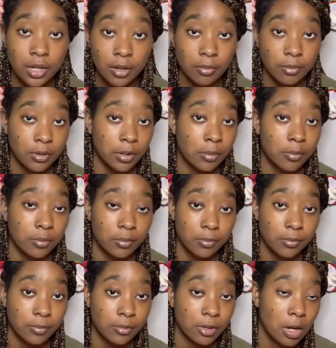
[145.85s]
when I'm
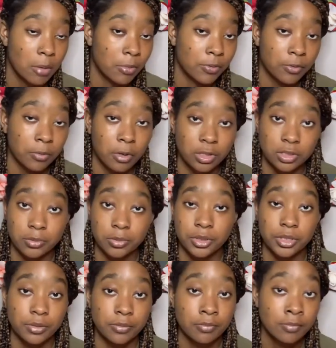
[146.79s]
coming from Austin
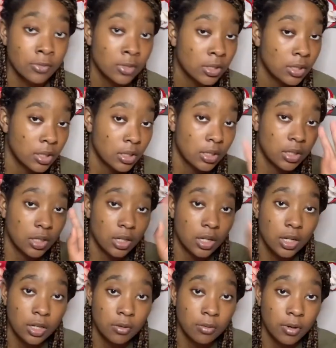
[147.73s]
P.
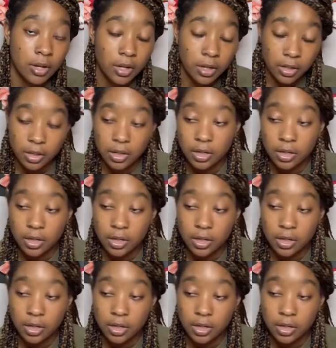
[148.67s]
Anyway,